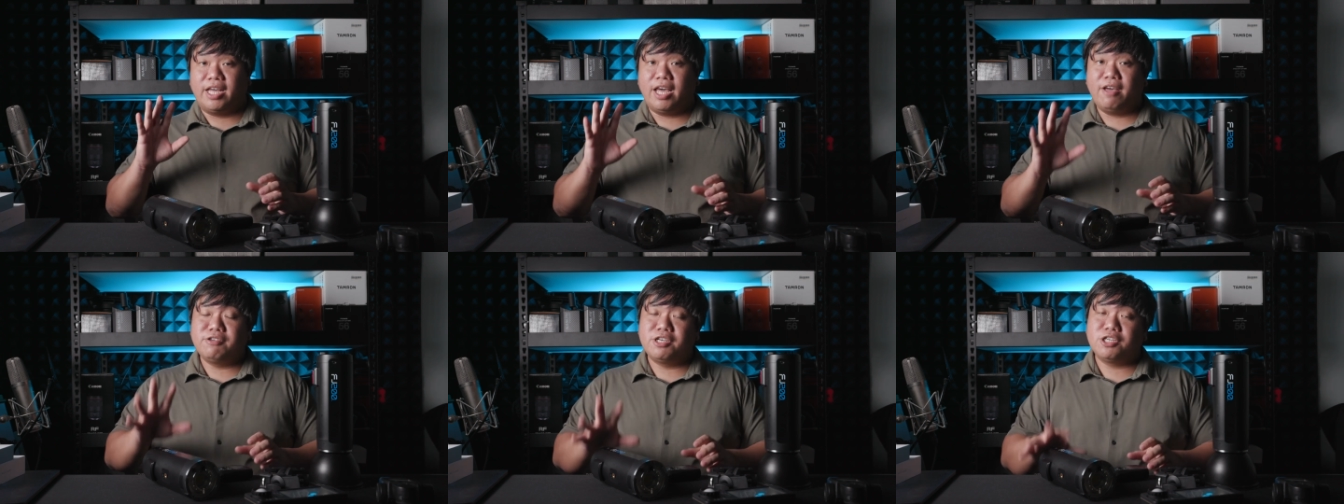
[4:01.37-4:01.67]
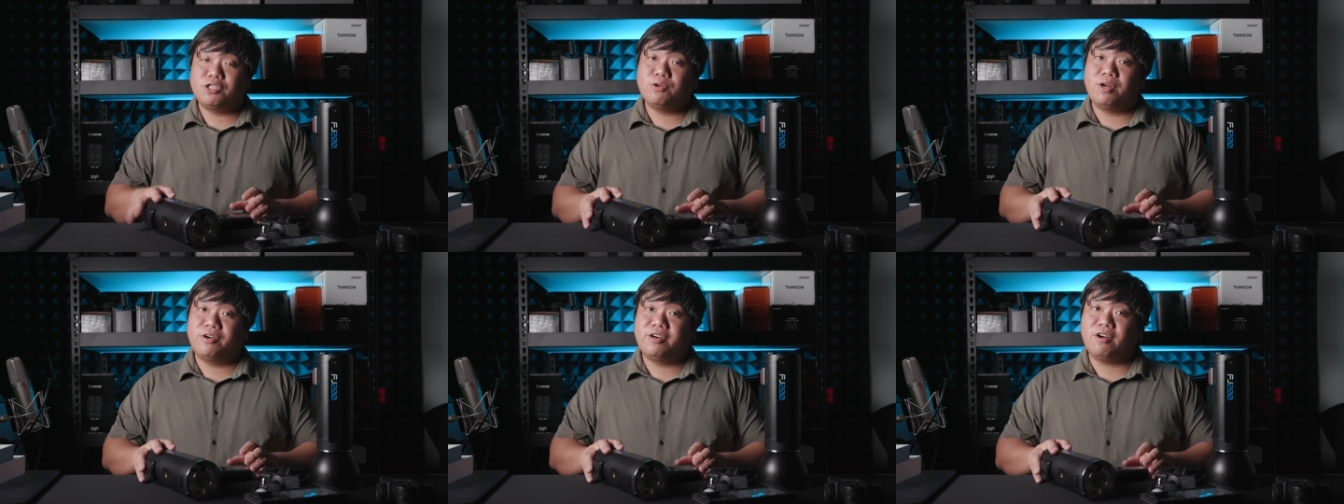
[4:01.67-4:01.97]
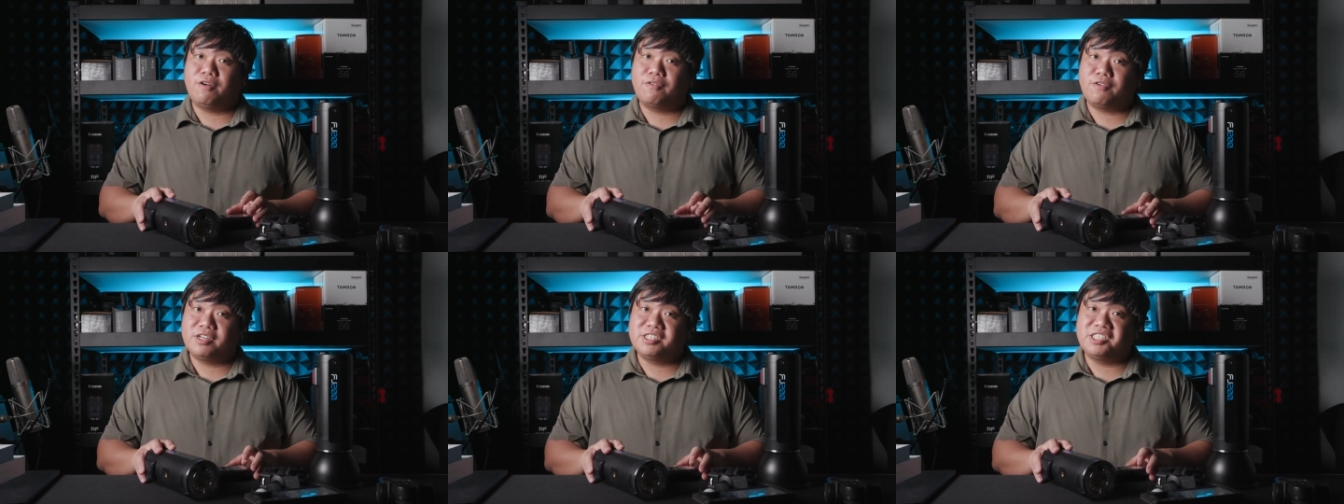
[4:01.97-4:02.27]
The F J two
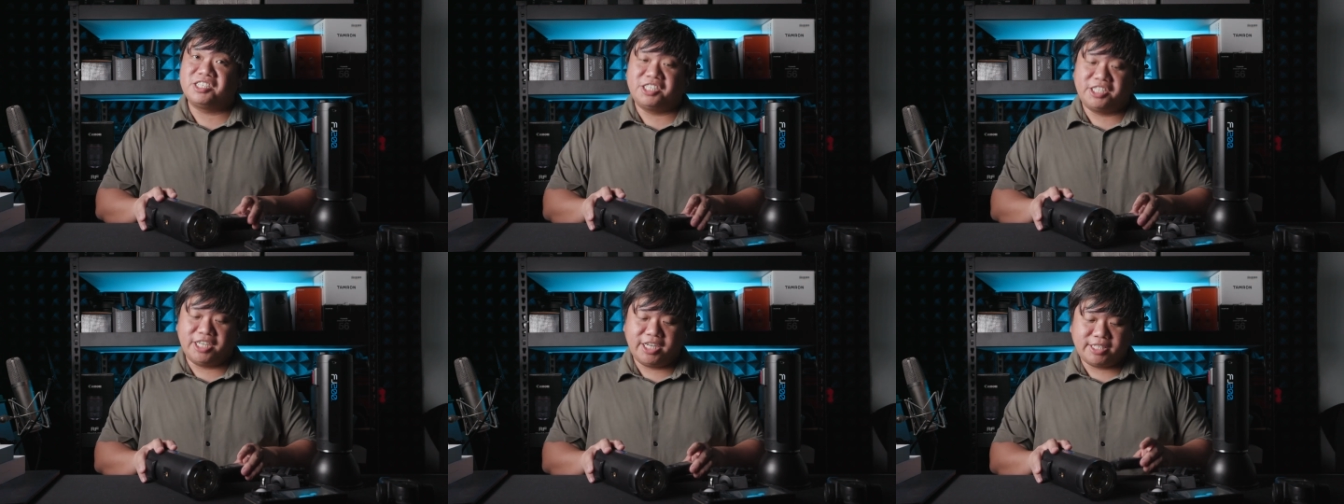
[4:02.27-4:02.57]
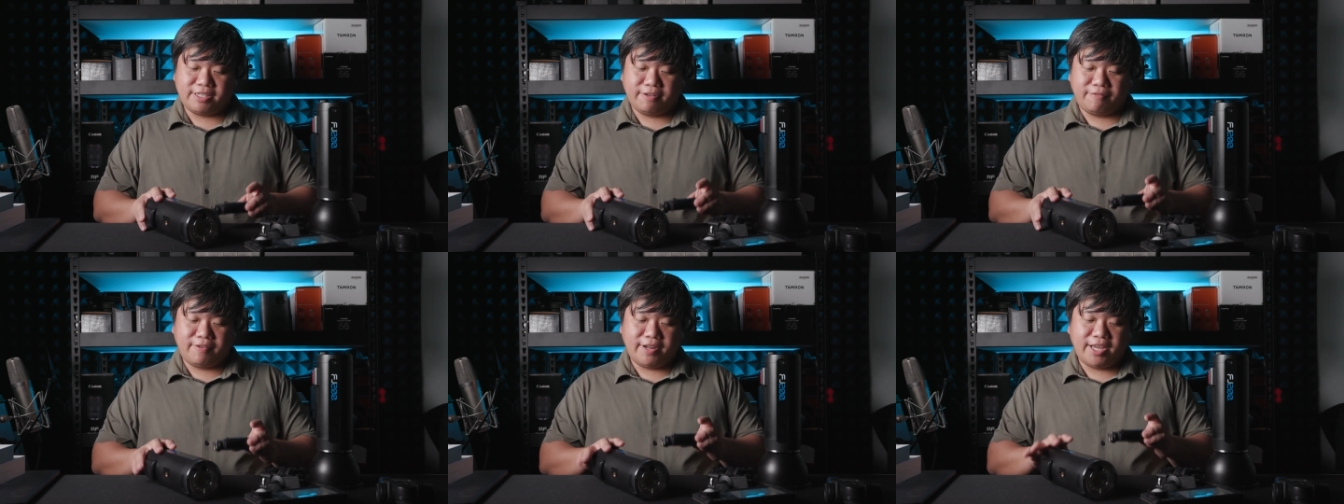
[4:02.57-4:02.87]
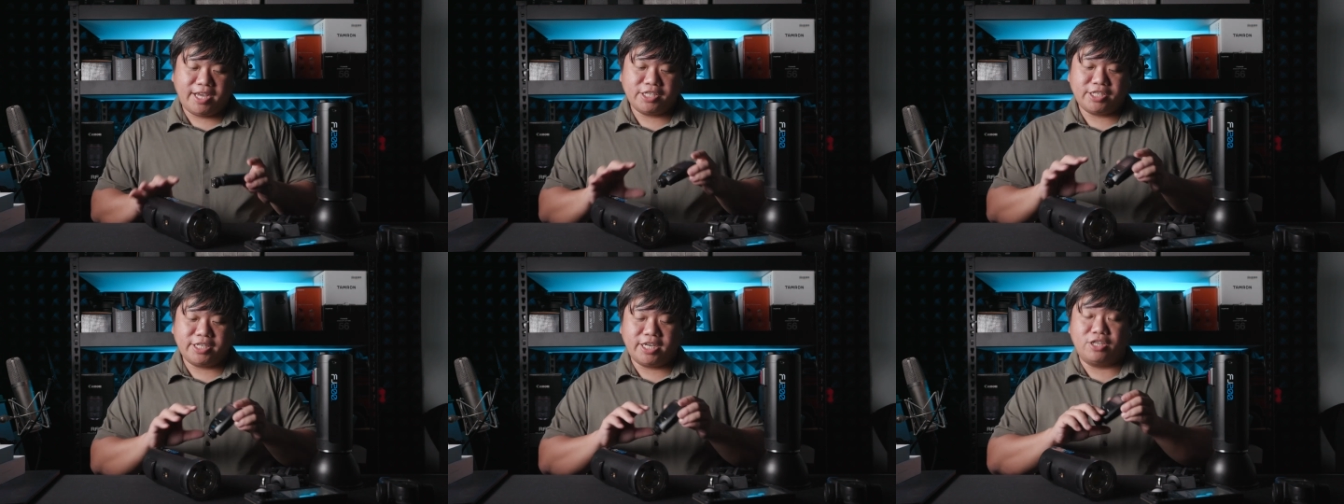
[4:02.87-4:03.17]
hundred, of course, is just the
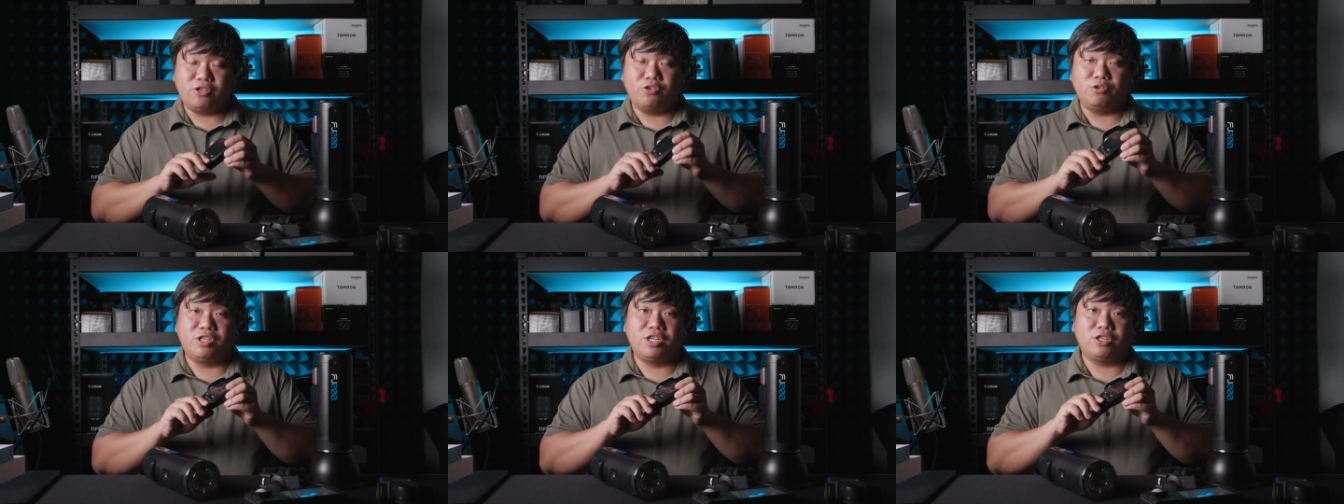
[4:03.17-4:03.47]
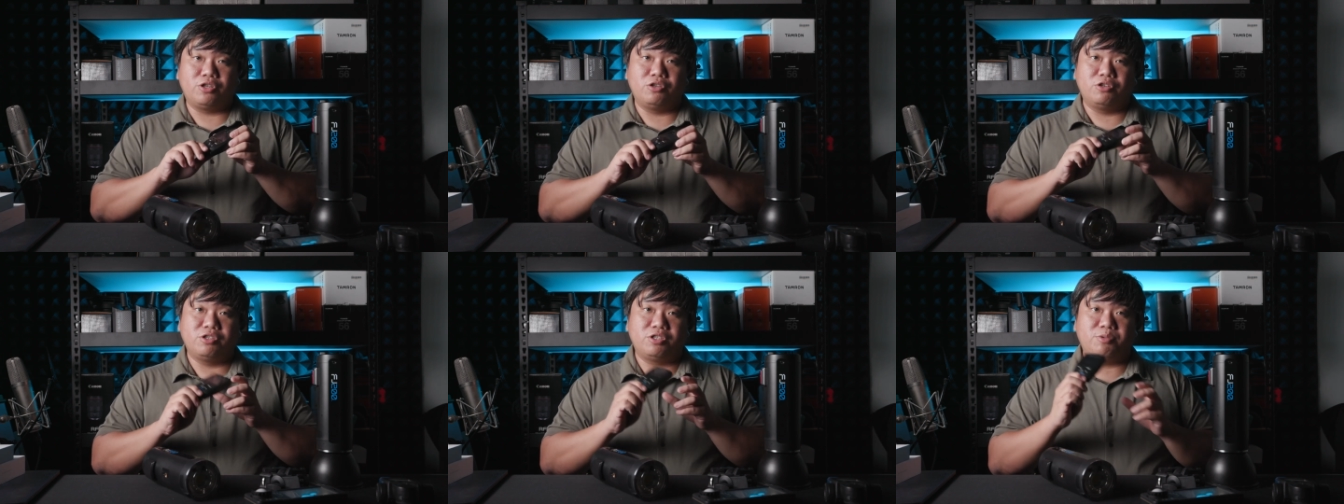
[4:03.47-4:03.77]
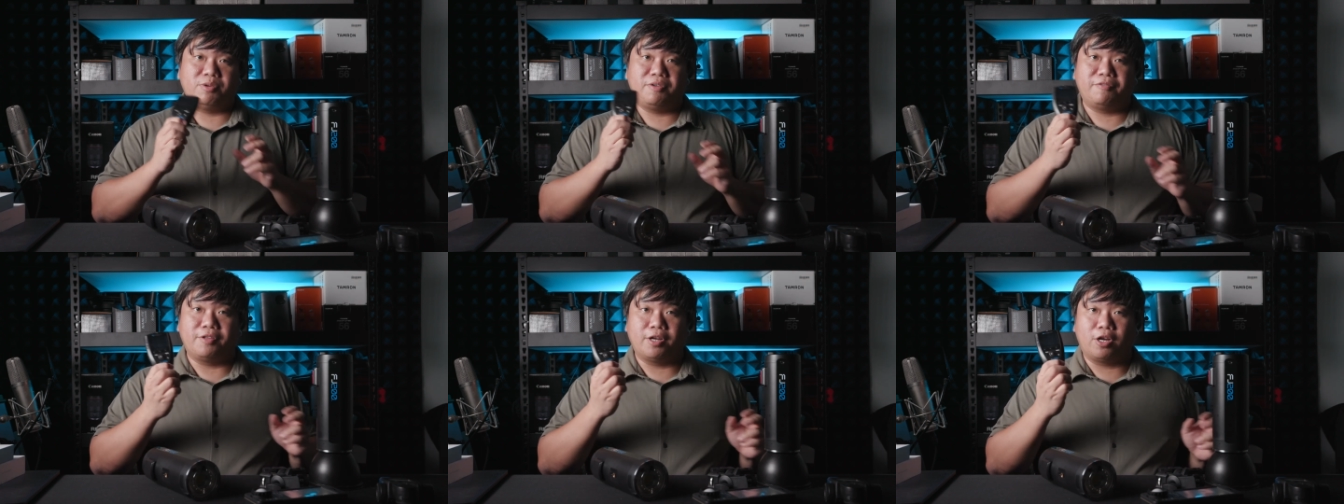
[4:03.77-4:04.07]
flash, and you need to
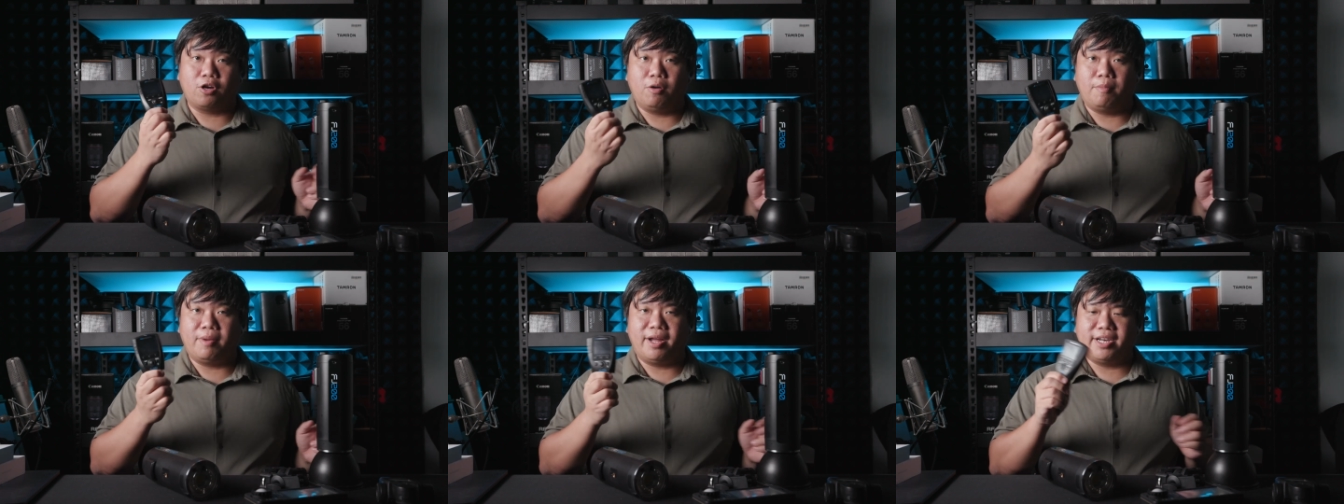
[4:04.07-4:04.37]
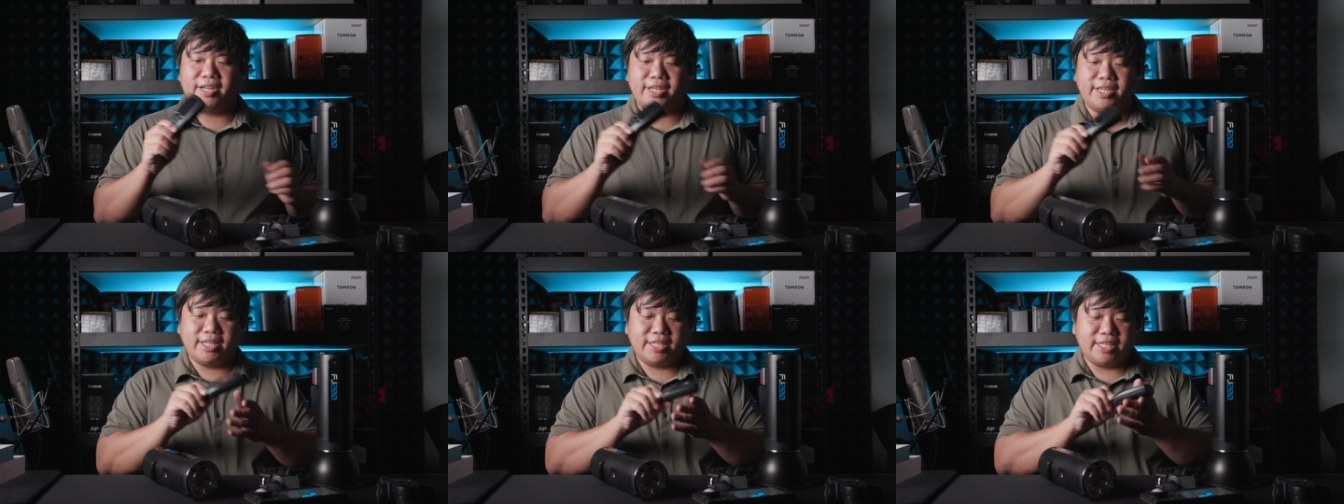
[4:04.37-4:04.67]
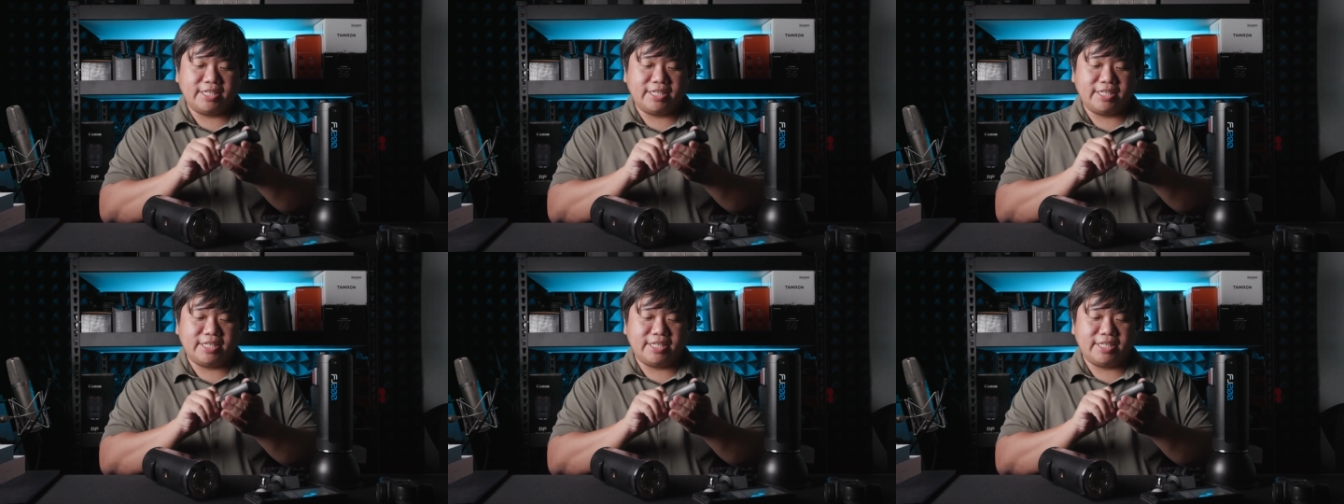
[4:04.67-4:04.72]
use it with the commander here.